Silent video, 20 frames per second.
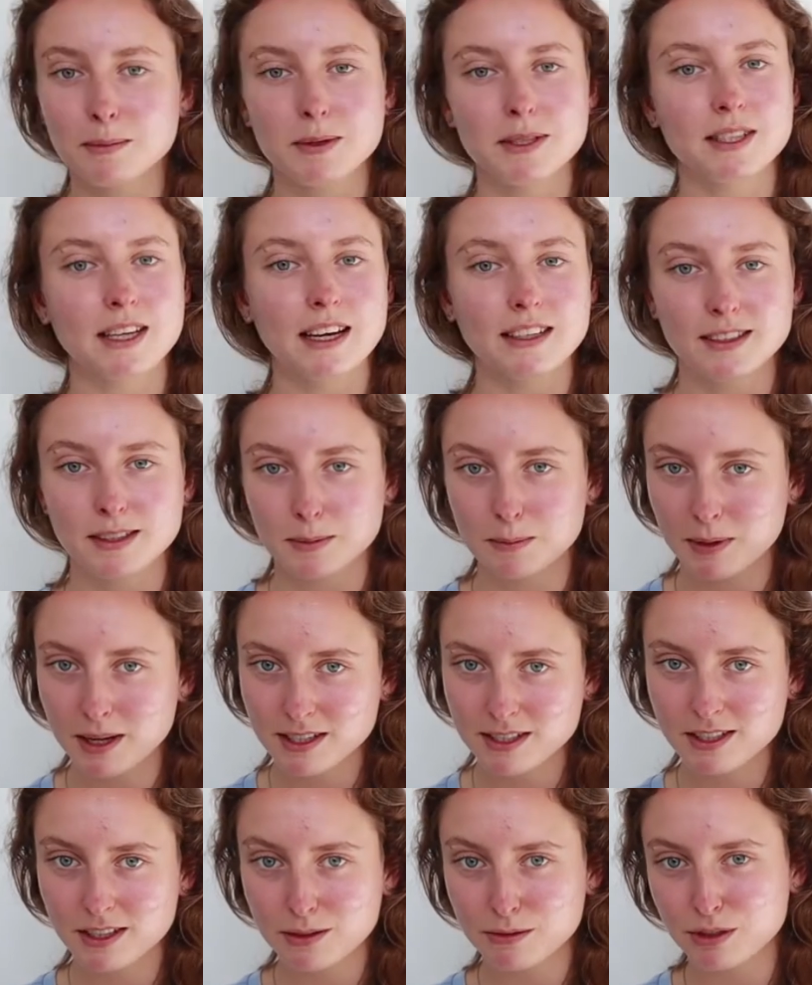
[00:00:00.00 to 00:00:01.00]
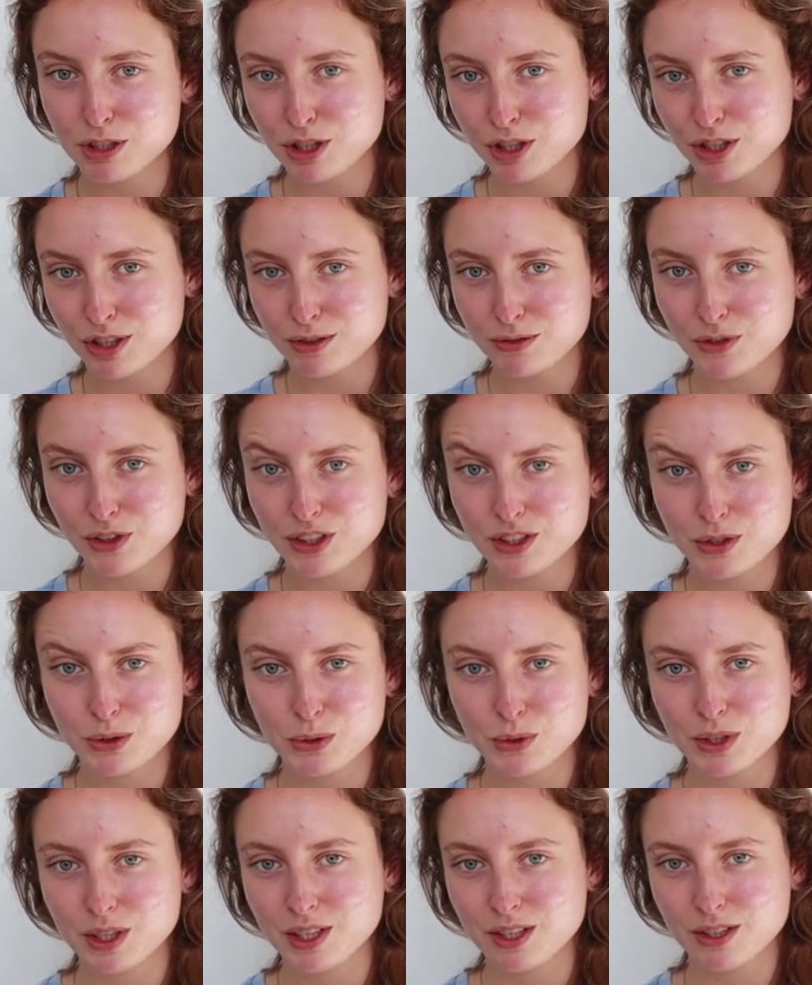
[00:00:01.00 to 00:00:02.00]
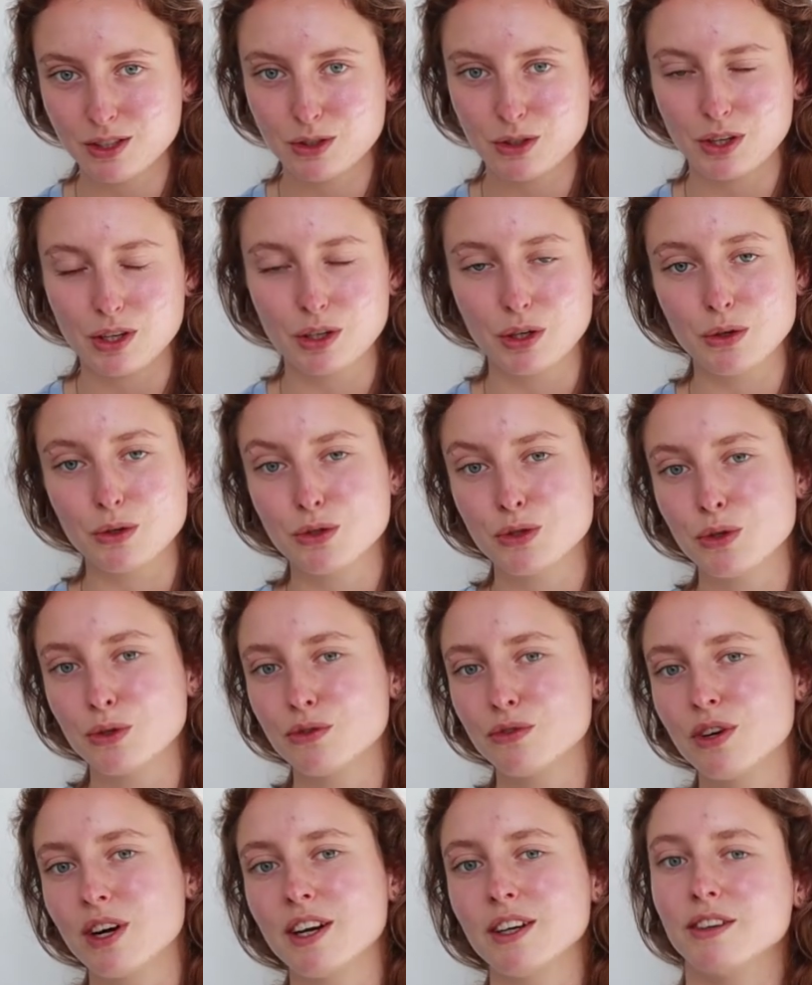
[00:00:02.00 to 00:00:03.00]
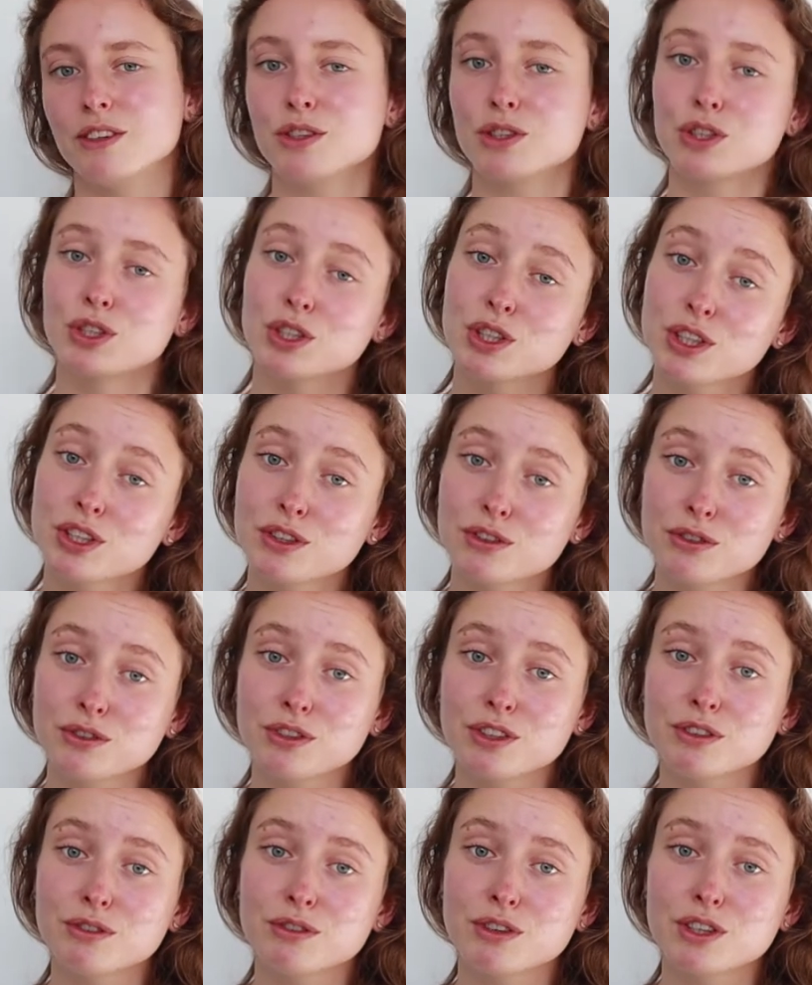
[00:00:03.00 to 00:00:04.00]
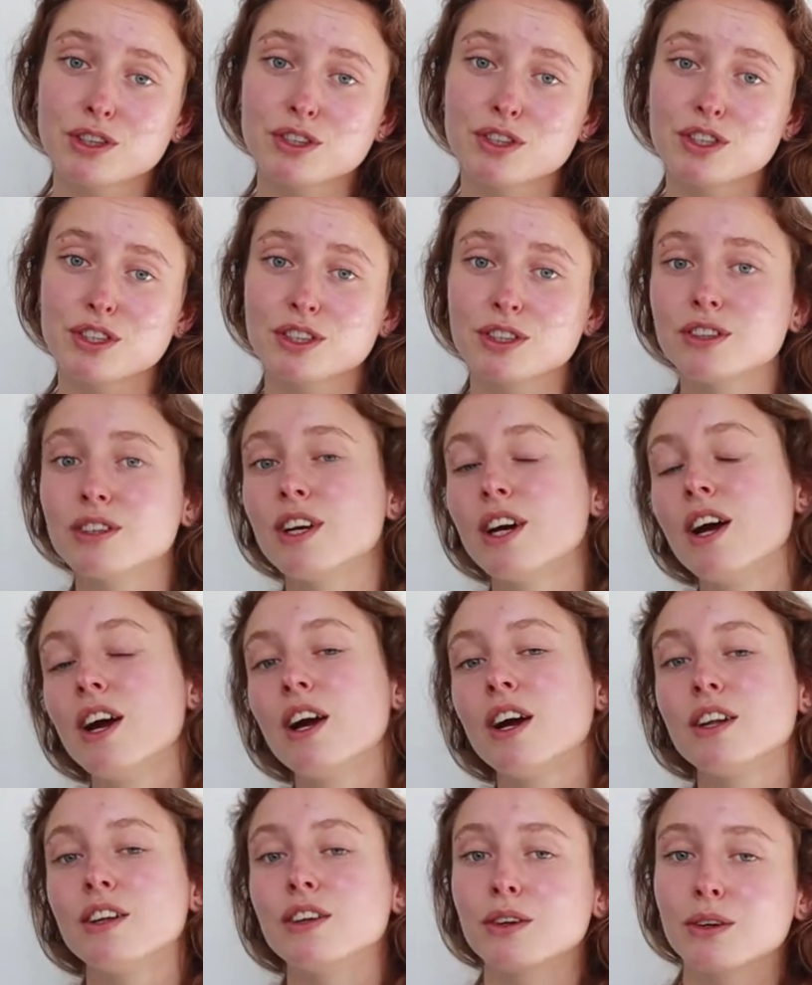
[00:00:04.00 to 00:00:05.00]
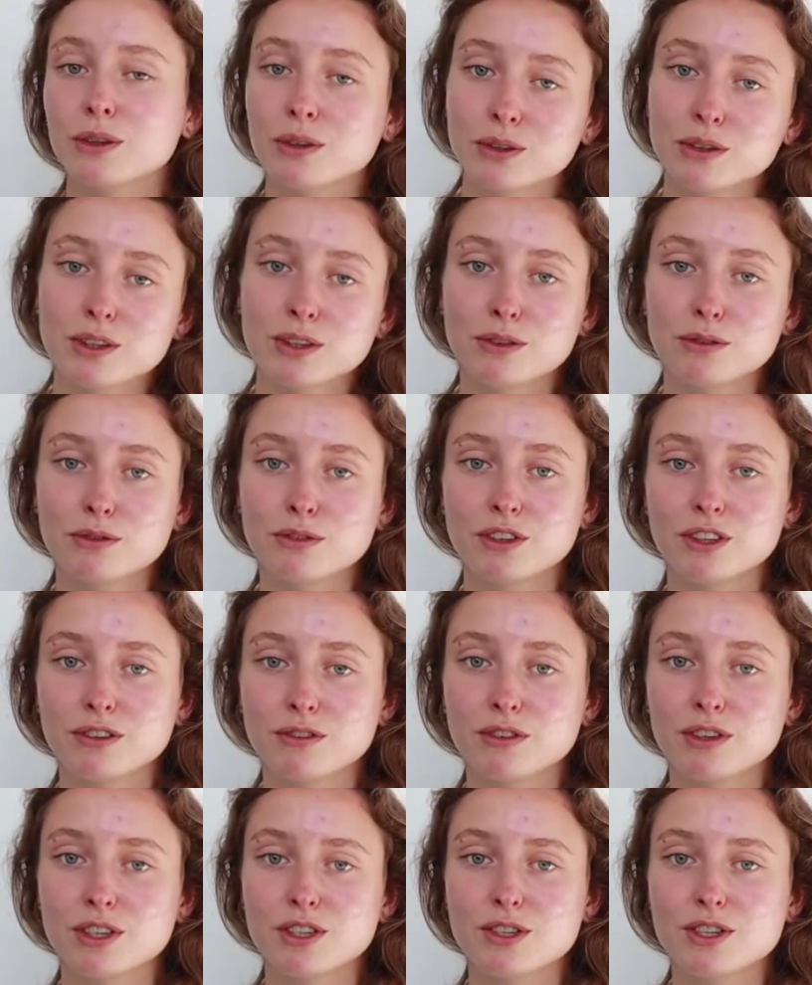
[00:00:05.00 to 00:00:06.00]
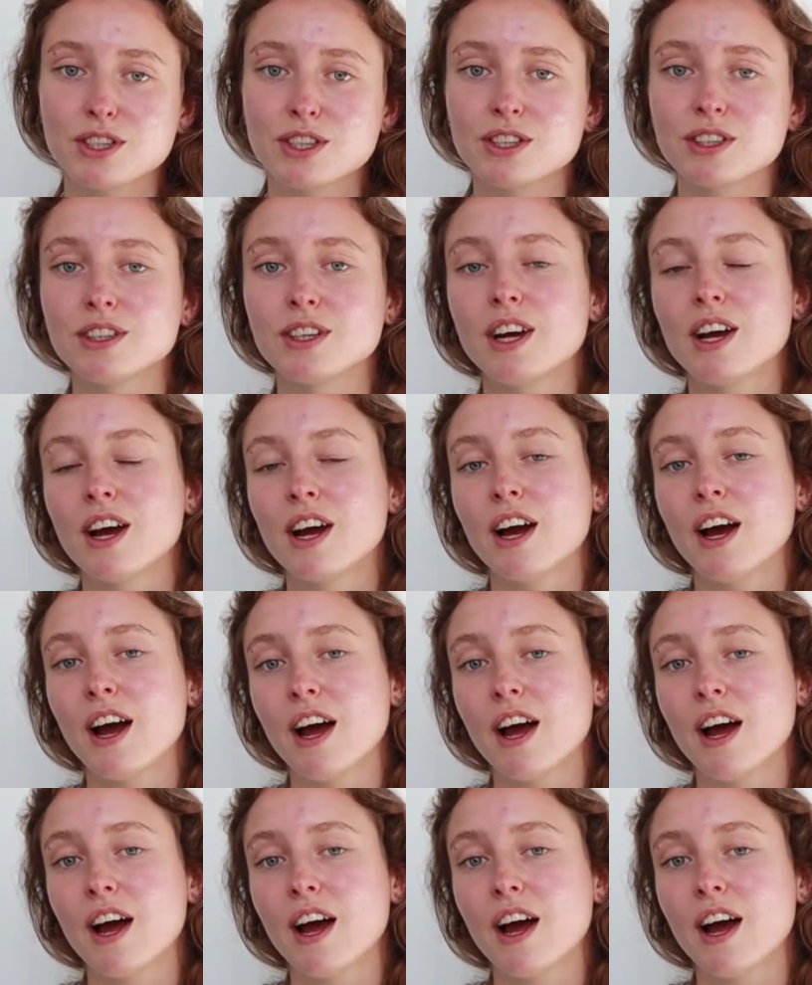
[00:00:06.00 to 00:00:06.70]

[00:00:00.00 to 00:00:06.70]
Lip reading: And besides the basic version of these cookies, you can also find the sugar-free version, the gluten-free version,